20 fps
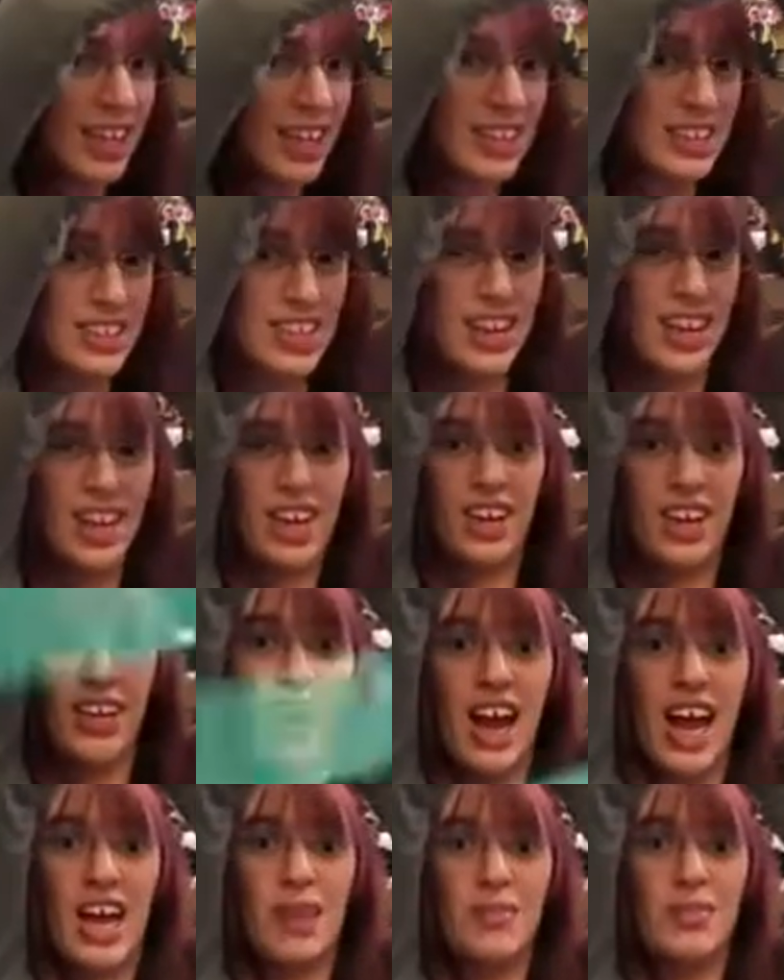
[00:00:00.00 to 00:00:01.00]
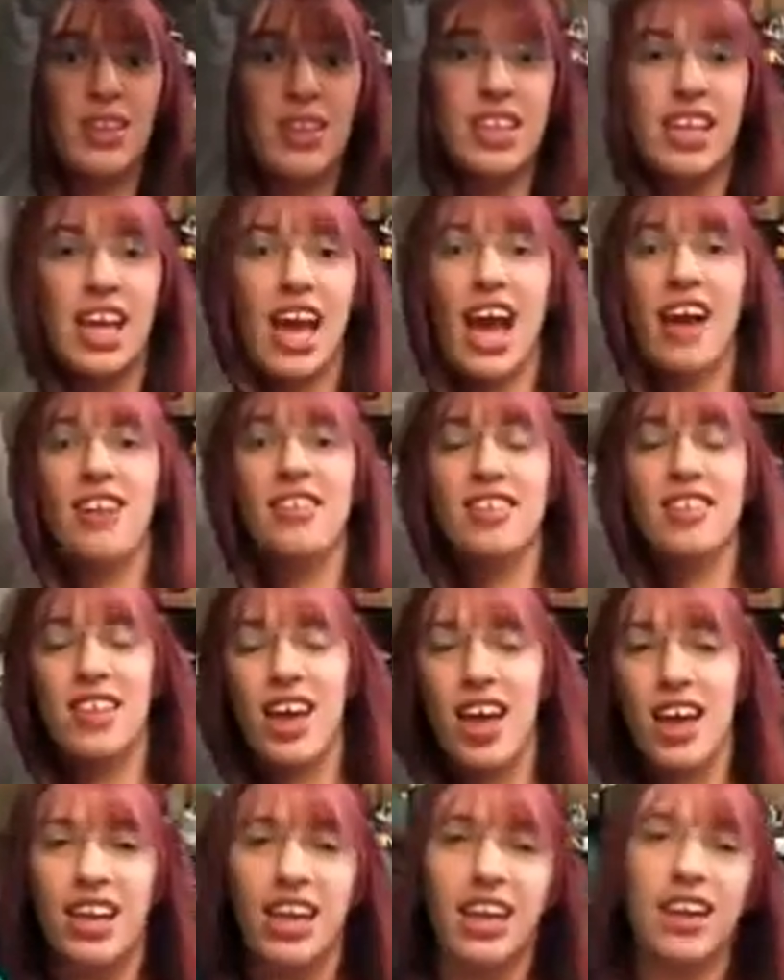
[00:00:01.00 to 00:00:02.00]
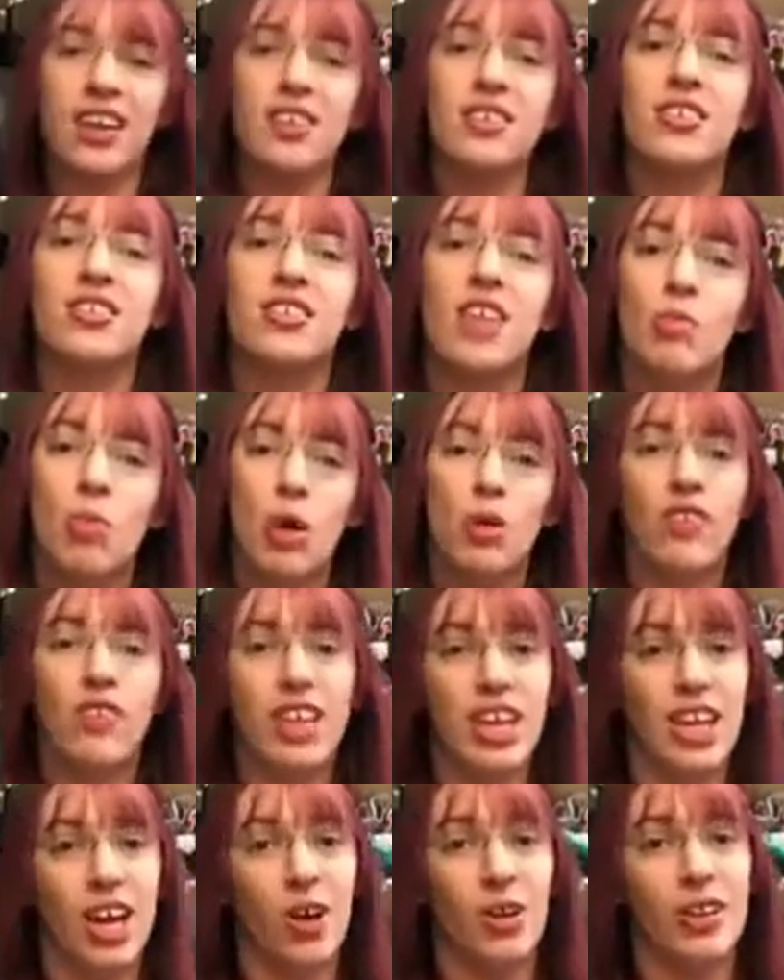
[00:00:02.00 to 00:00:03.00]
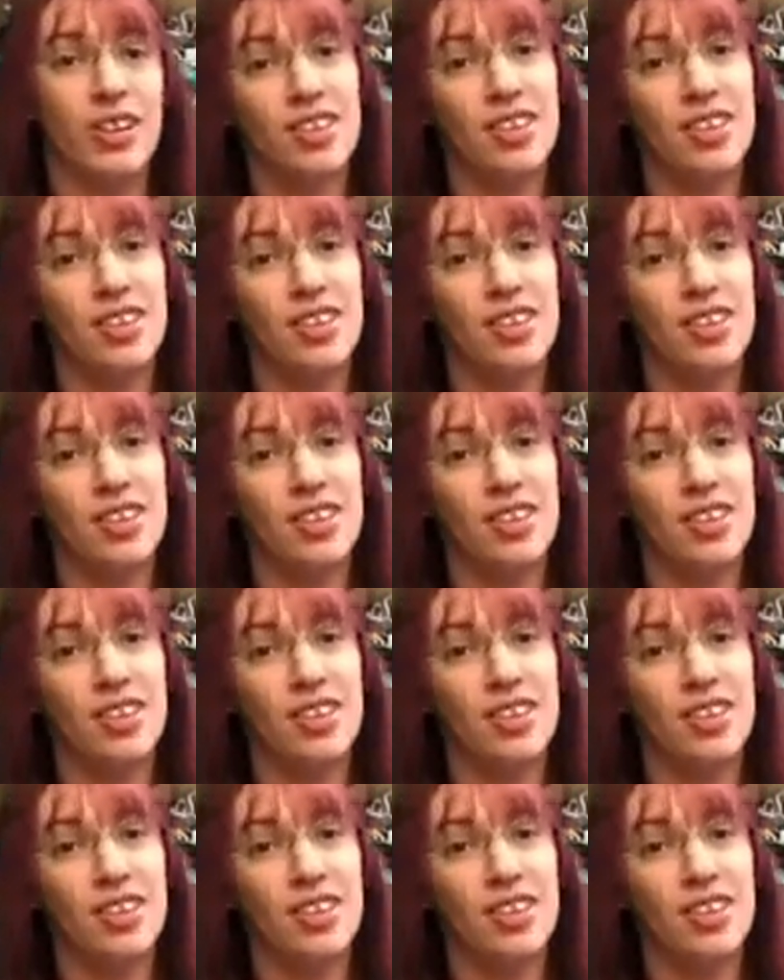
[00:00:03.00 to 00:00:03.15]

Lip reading: until it grabs on the outside. Here's a slow-mo video